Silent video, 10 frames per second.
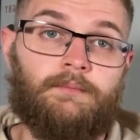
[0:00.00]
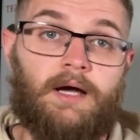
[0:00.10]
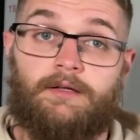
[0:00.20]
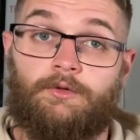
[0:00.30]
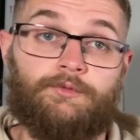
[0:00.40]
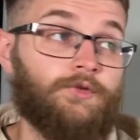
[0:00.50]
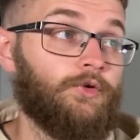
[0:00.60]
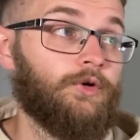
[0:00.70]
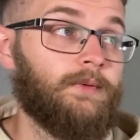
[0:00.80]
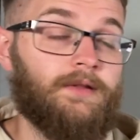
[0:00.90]
I'd love to
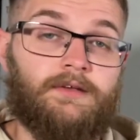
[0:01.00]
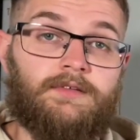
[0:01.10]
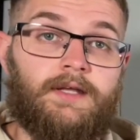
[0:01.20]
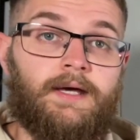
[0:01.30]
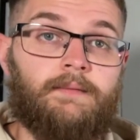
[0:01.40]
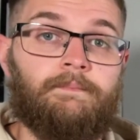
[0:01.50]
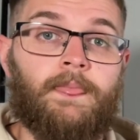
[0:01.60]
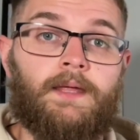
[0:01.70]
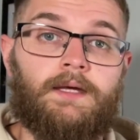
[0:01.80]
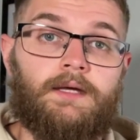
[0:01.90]
talk about things like that.
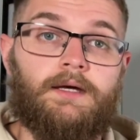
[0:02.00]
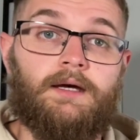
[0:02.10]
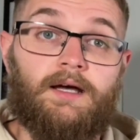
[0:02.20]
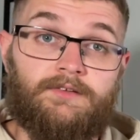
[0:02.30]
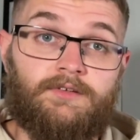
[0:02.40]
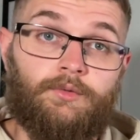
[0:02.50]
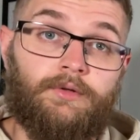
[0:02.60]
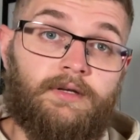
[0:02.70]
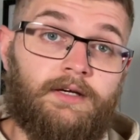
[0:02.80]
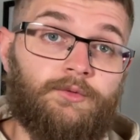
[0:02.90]
I'll see you
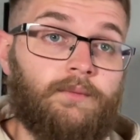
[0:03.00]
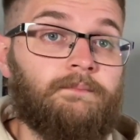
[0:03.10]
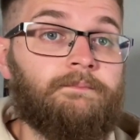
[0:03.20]
on the next one.